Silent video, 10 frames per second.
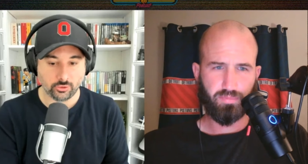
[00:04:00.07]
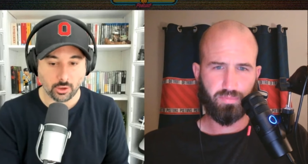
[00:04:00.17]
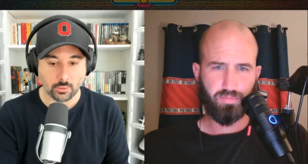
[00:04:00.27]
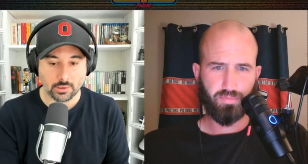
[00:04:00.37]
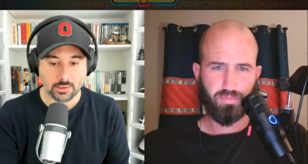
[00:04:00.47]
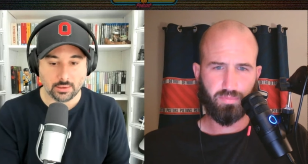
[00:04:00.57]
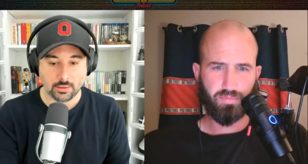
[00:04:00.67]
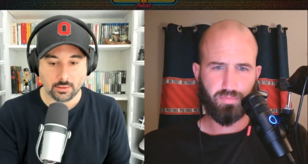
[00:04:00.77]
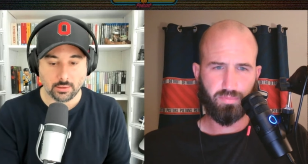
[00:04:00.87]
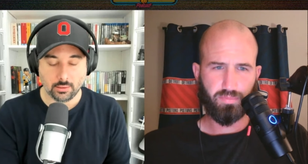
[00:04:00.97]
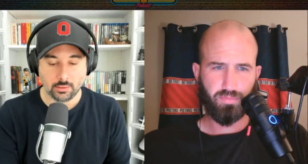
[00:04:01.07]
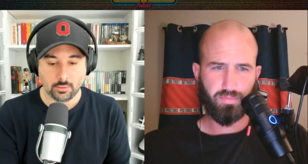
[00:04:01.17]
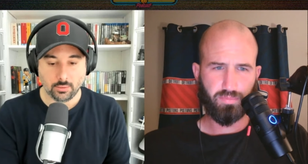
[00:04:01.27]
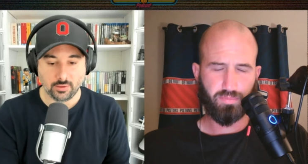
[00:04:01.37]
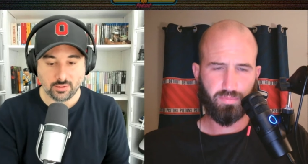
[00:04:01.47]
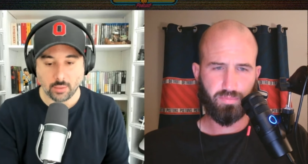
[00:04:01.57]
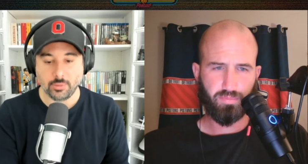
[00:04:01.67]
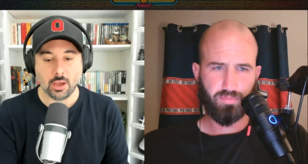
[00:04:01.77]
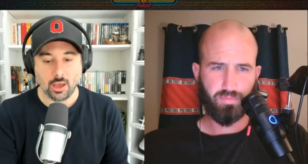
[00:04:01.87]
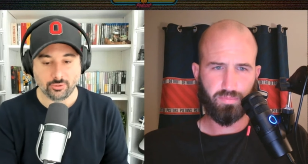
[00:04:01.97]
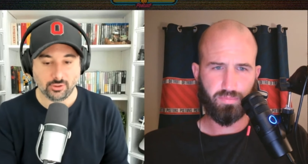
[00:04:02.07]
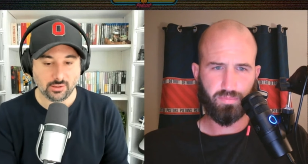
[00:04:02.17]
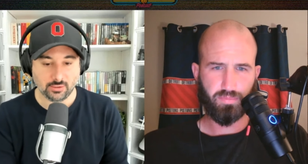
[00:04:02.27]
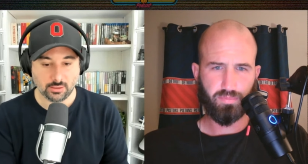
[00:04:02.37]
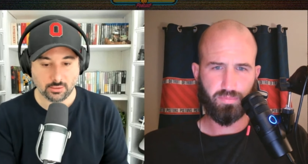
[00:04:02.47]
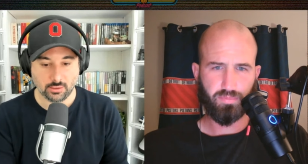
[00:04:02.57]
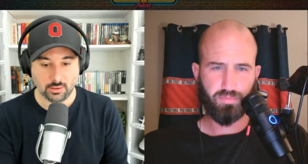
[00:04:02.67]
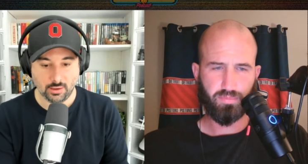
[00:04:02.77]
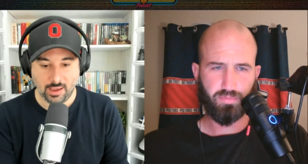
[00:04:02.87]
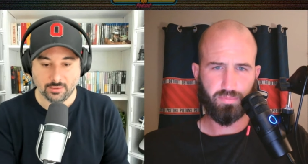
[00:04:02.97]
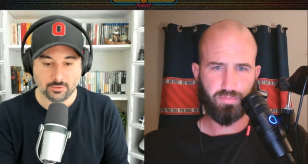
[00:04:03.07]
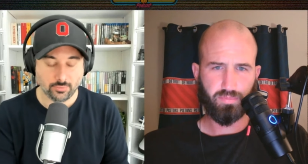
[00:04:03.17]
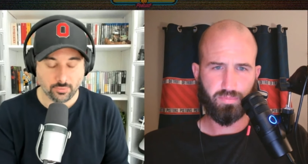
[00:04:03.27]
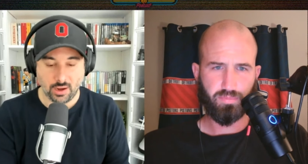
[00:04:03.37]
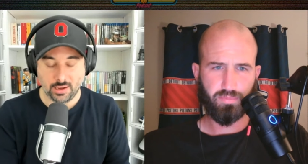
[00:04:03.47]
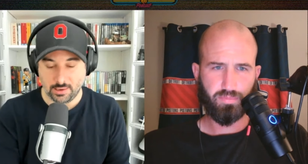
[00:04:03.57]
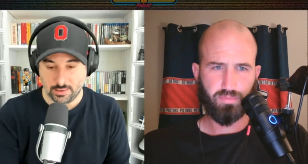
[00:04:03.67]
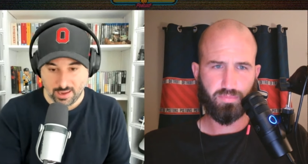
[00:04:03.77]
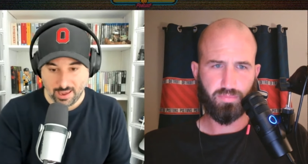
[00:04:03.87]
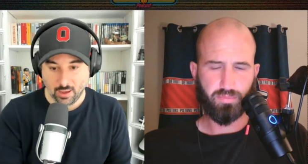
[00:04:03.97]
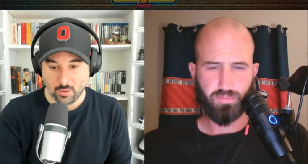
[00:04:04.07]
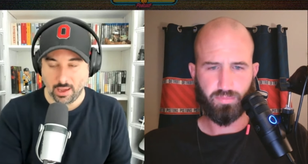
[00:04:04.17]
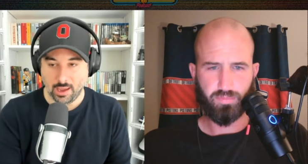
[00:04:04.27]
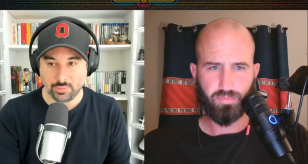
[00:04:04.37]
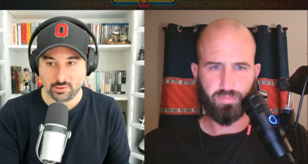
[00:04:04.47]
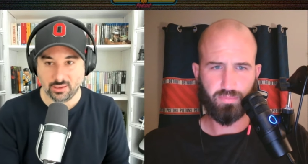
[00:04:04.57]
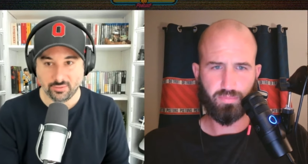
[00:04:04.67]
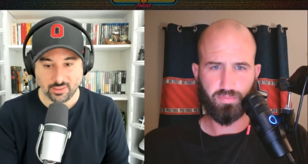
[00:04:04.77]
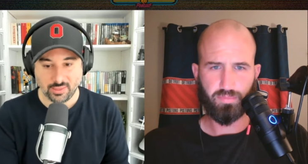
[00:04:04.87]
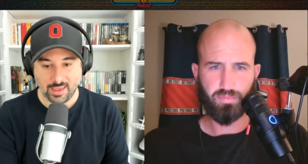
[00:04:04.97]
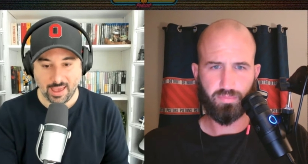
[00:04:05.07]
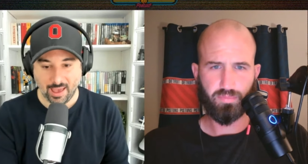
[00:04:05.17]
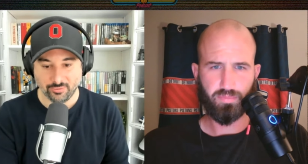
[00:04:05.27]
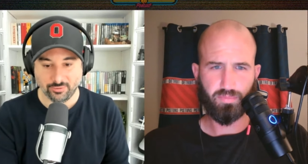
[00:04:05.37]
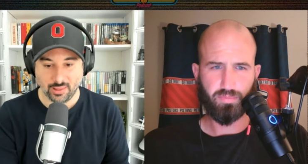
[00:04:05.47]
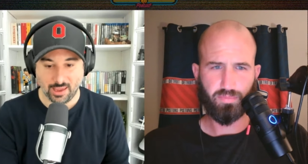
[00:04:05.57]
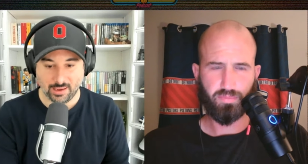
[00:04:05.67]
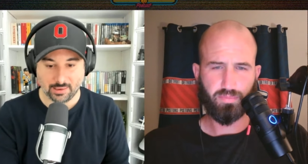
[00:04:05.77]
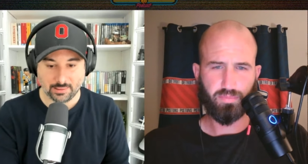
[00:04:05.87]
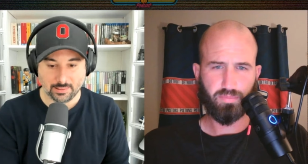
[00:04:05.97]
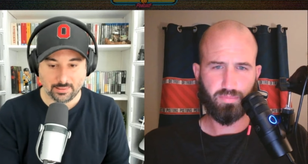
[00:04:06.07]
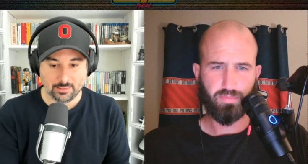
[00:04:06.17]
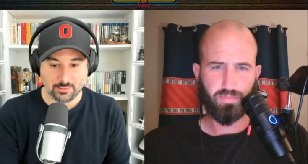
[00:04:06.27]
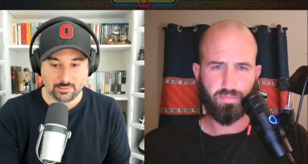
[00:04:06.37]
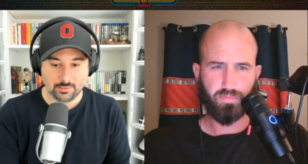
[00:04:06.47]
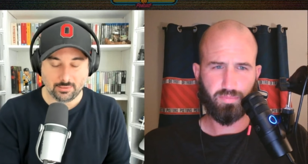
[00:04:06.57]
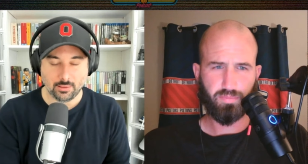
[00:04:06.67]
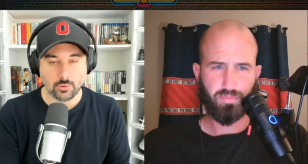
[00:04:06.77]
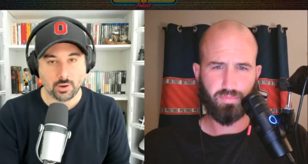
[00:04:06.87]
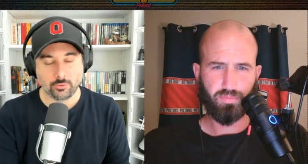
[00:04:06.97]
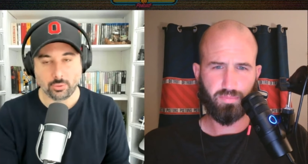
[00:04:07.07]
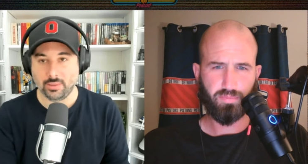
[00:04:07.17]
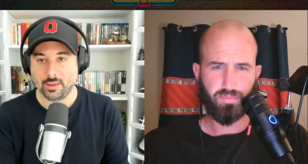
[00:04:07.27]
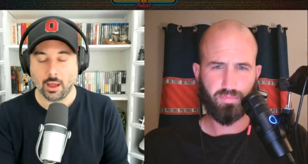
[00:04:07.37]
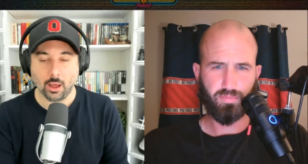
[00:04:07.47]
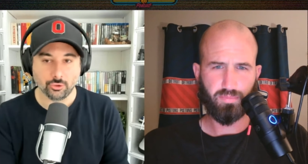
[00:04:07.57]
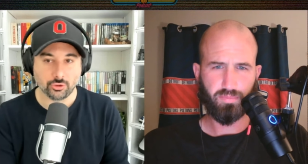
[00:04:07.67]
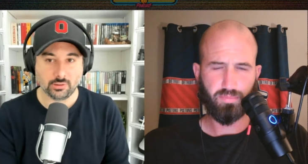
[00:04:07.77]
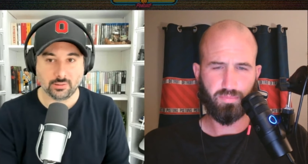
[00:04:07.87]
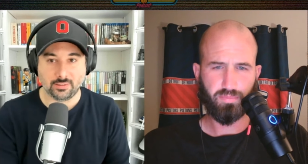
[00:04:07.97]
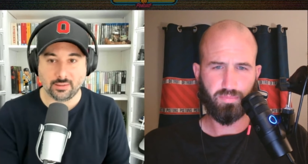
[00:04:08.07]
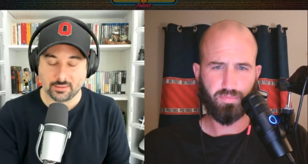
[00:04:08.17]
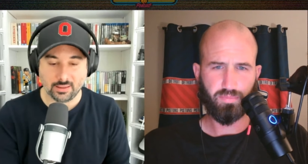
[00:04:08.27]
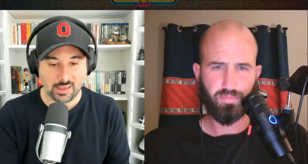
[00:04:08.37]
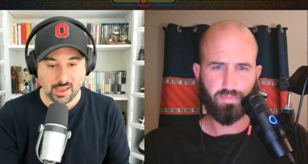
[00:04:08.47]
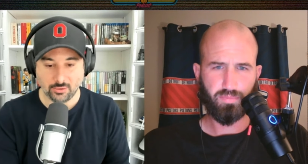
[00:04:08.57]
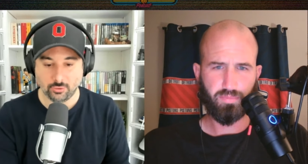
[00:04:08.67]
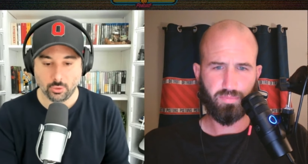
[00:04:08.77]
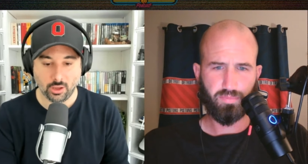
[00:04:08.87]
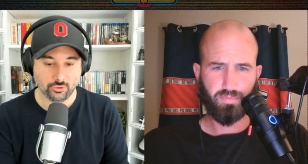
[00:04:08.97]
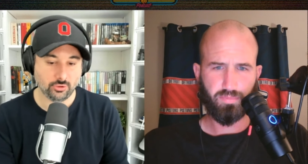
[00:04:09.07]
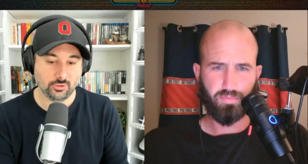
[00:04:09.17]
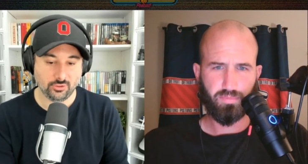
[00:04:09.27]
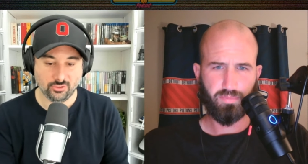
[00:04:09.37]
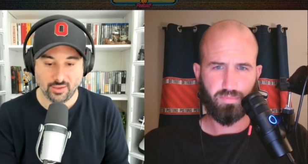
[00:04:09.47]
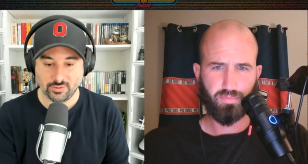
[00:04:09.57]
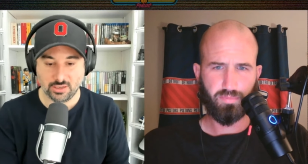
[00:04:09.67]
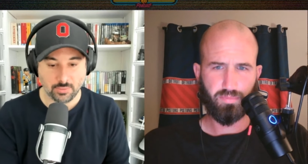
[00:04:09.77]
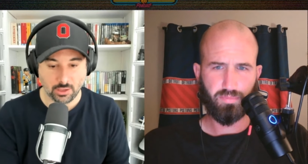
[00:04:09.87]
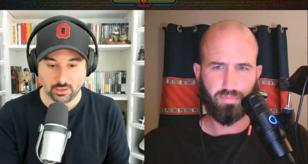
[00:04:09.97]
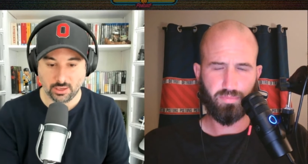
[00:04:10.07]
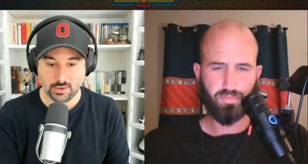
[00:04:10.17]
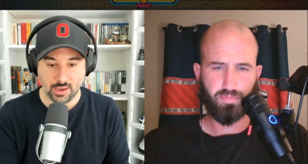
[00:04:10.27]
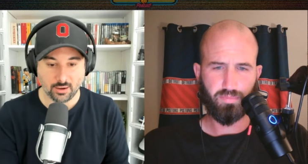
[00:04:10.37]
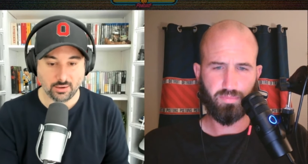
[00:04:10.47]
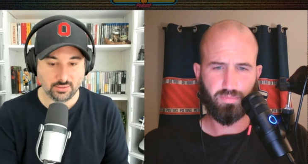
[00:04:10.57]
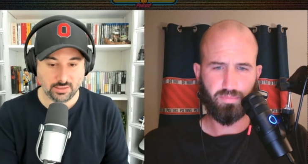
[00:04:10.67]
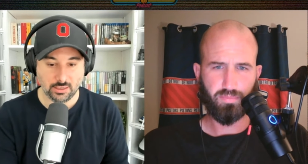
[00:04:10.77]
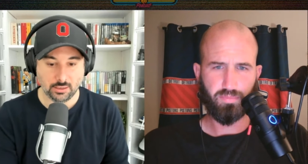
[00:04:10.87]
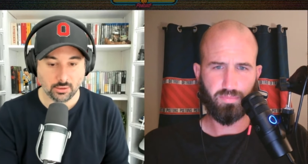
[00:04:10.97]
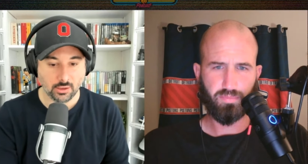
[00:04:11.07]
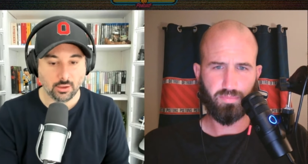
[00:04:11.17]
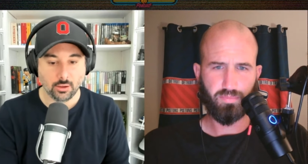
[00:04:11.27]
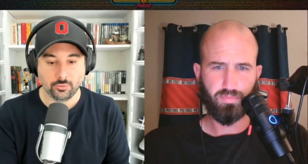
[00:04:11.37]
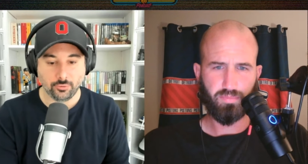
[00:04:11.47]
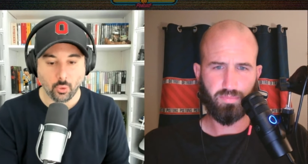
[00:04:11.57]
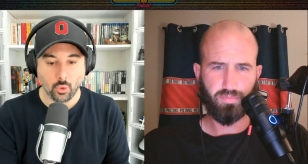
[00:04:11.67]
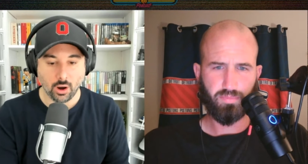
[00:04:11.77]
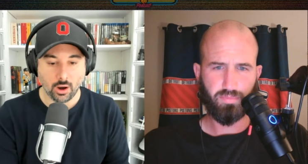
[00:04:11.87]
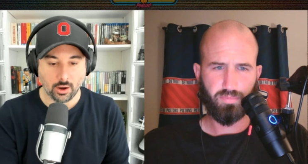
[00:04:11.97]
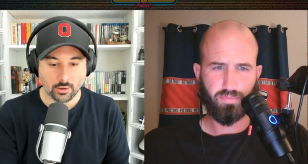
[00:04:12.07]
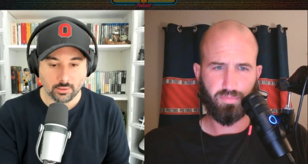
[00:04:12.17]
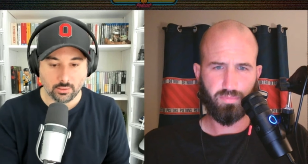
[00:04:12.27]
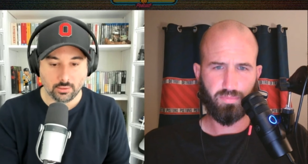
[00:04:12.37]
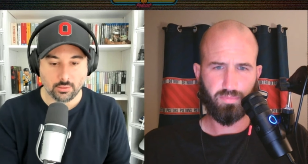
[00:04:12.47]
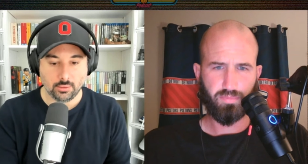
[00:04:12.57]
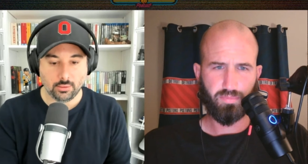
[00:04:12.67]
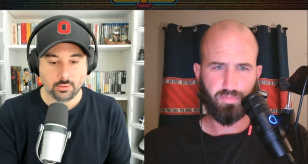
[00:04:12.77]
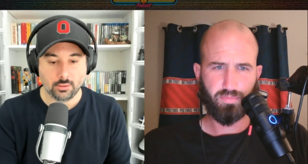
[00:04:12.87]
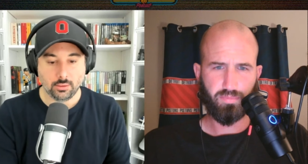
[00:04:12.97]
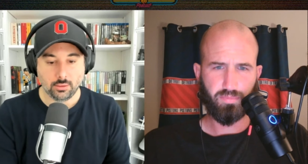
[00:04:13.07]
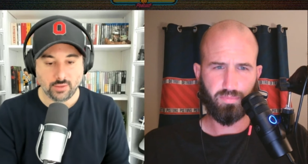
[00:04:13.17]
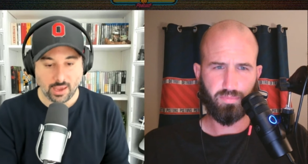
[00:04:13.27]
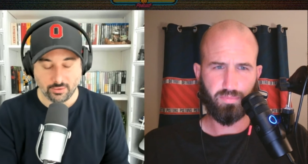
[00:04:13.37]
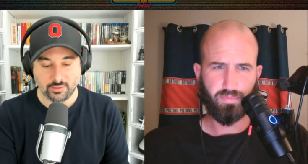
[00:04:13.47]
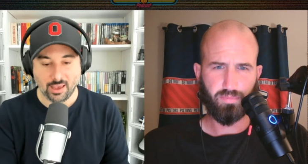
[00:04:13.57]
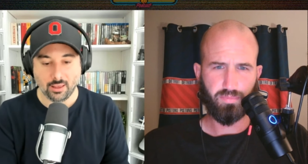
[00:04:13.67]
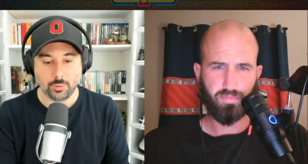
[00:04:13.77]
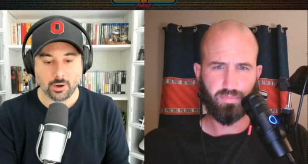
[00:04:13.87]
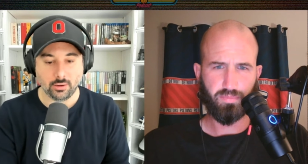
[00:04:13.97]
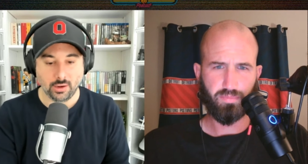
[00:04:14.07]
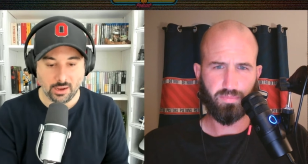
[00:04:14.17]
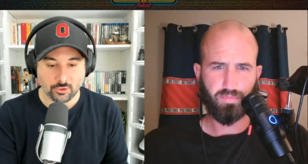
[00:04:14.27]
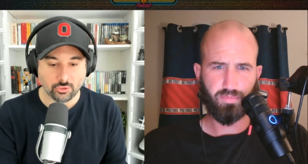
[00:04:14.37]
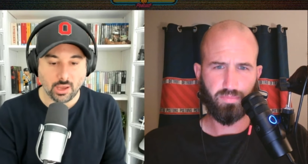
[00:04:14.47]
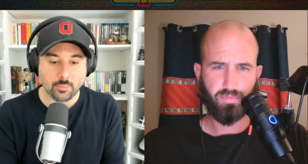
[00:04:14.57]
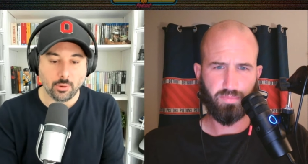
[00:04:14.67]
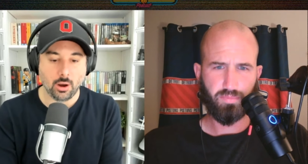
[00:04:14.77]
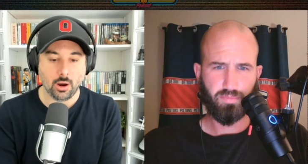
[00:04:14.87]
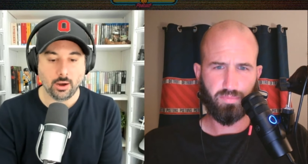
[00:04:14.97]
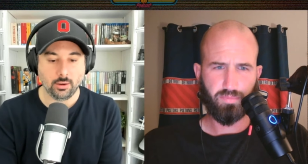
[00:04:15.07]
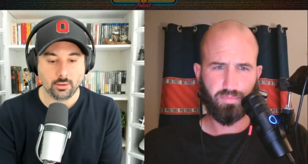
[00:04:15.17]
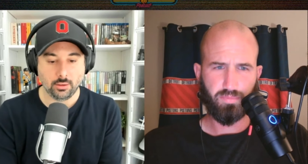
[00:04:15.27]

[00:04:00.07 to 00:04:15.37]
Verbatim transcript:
Speaker 1: So, this coming offseason, as of right now. I believe that they have like somewhere between like 168 to 170 million guaranteed for Tyrese Halliburton, Andrew Nembhard,